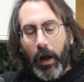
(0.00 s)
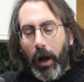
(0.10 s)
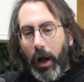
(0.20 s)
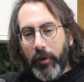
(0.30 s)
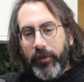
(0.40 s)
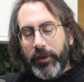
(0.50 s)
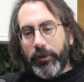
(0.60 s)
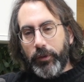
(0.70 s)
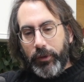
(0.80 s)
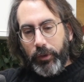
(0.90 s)

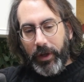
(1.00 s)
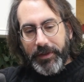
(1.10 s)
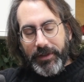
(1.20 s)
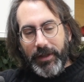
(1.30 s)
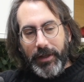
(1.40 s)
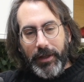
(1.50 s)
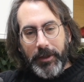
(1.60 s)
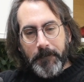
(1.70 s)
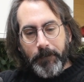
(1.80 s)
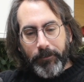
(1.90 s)
Often do I
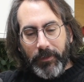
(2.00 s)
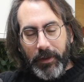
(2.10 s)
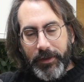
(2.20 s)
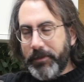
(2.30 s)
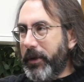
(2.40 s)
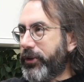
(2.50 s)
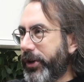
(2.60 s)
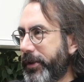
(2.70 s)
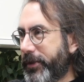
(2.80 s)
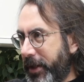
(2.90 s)
see these
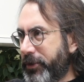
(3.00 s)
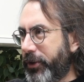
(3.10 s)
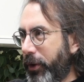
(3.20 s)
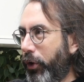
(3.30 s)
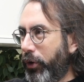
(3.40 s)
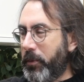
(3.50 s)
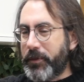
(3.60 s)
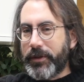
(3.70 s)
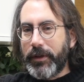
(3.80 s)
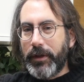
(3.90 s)
mid-century
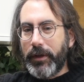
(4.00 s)
homes.